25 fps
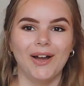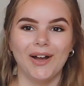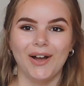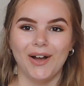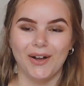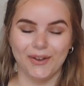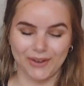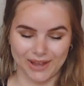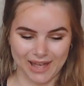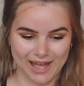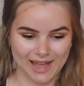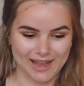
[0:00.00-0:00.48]

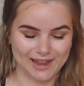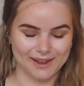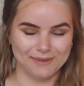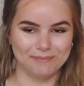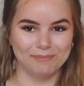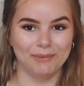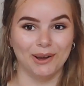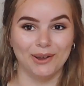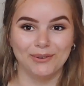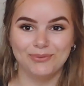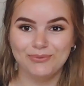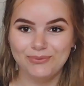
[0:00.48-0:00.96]
Okay,
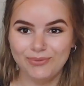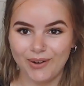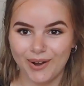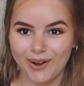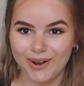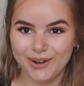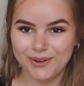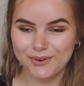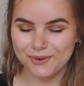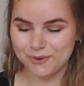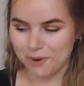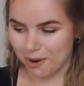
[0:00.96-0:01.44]
my
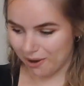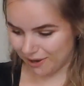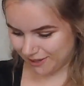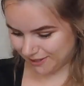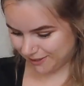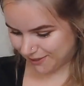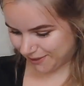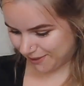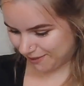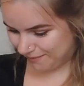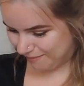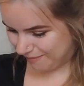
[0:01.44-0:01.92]
final
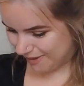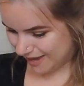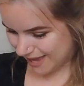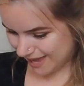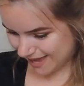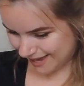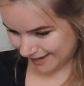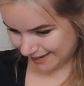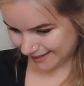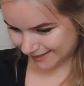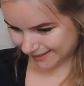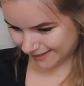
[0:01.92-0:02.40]
item
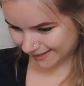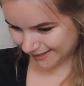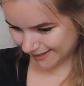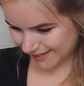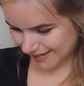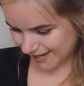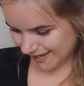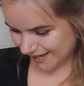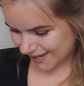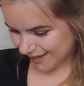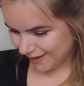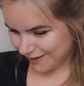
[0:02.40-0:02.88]
is
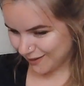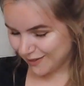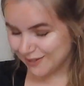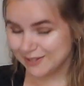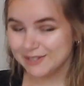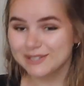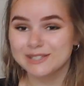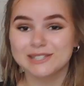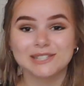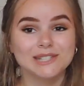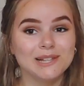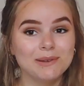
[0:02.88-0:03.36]

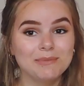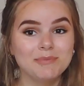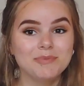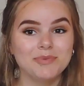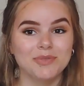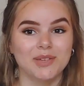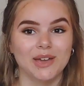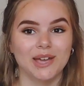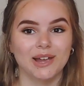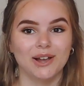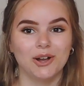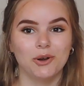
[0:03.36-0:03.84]

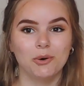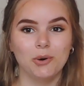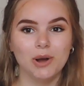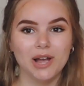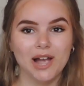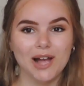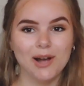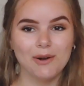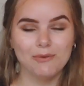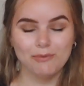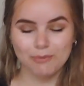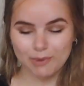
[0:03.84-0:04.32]
something quite
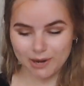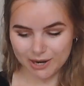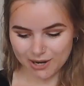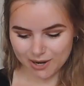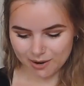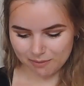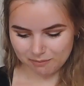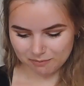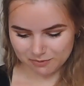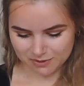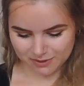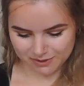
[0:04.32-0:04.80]
out of my
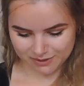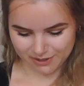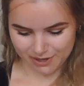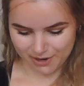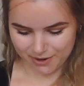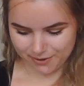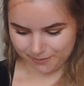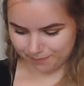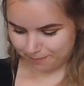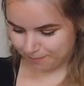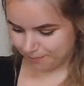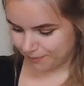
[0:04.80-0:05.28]
comfort
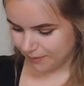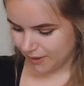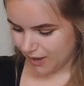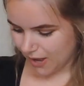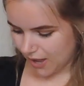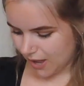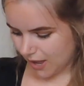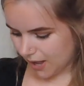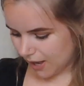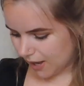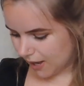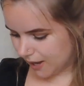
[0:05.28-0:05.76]
zone,
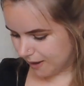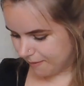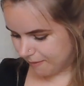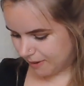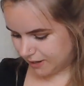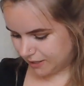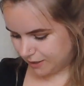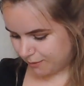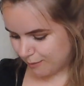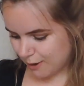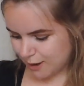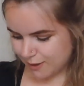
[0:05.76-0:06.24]

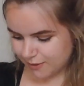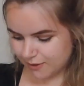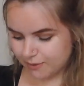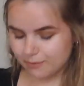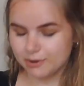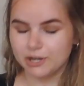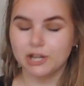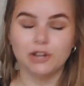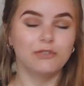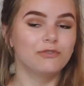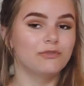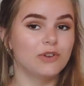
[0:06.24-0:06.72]
and you may think when
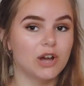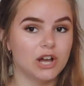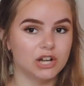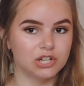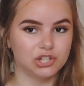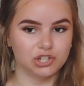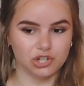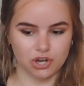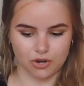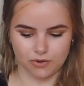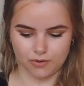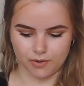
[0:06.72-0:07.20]
I first
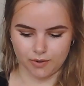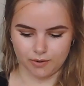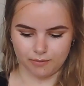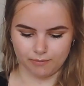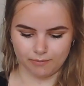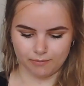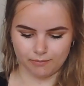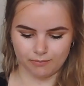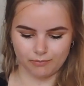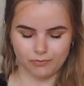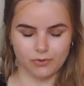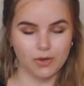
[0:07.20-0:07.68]
show them
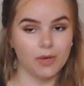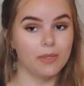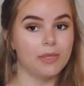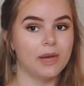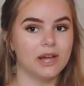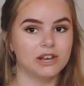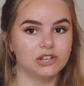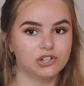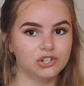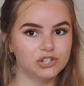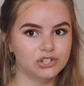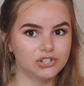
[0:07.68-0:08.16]
that they're
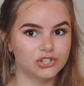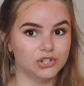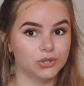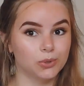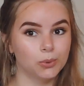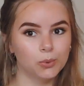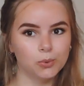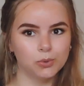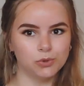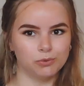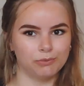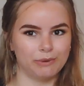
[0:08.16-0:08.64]
just an
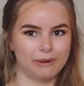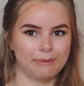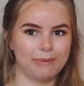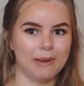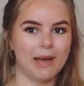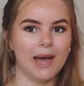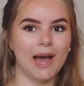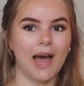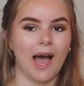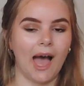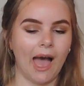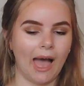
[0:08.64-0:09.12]
ordinary
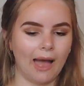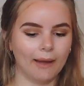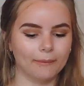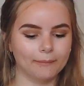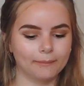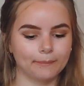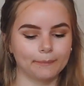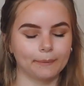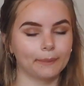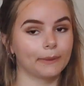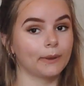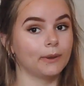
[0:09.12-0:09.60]
pair
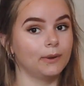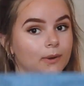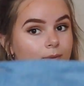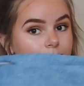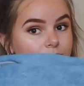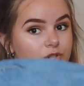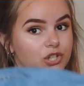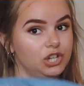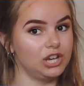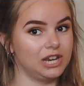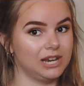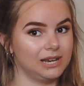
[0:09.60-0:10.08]
of
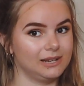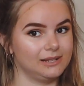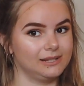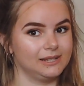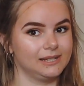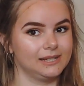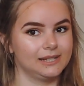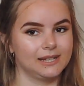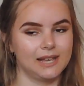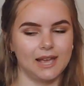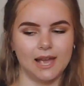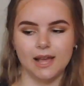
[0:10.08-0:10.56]

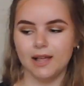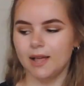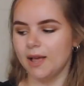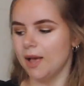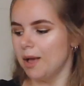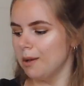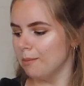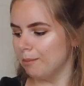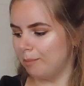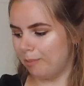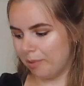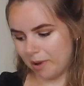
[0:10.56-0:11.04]
jeans,
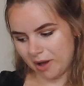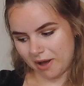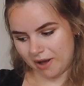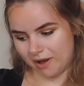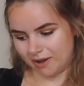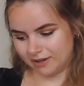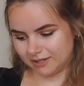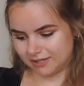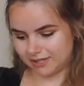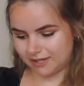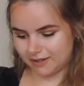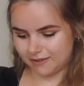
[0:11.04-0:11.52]

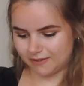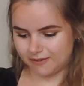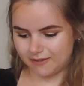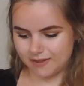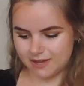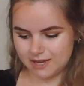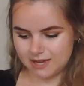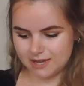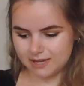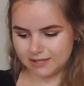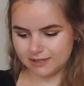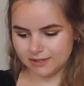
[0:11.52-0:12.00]
but
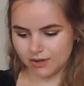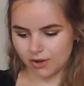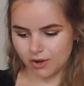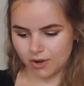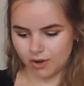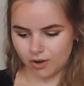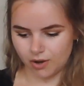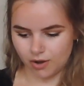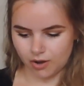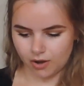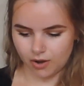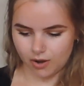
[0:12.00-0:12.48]
these
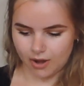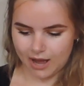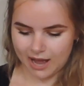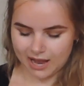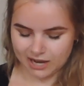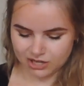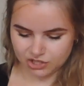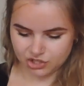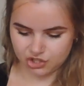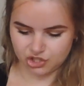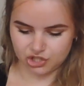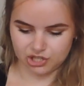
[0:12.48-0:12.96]
are
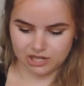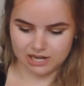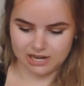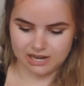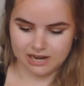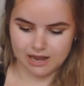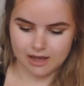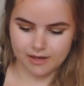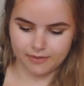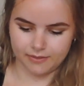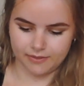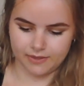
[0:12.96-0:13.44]
actually
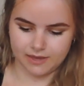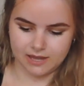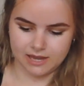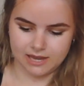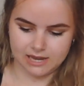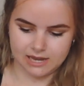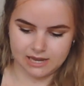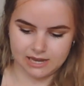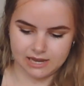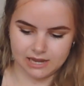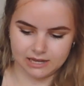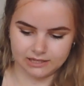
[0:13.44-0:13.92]

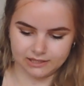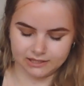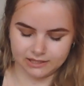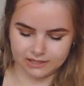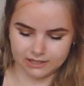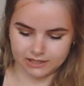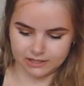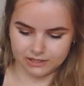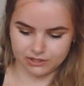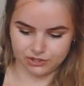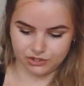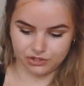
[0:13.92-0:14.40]
the
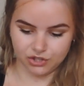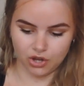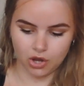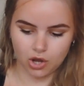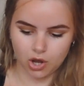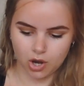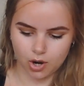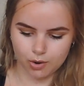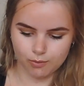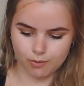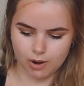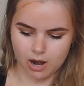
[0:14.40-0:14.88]

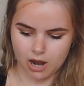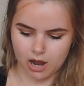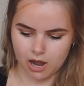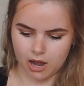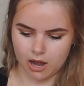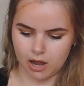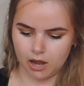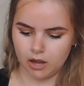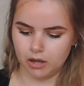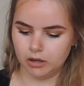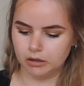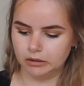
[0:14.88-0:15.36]

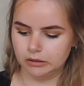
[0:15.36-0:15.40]
Zara